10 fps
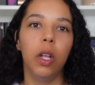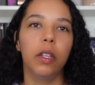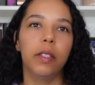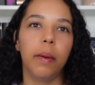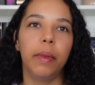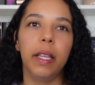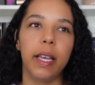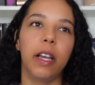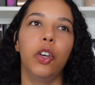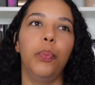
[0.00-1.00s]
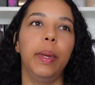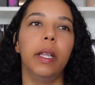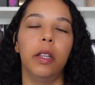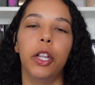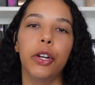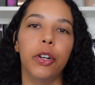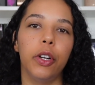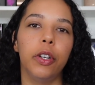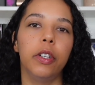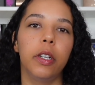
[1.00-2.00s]
something that could be
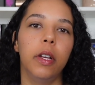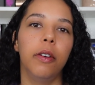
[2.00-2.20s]
learned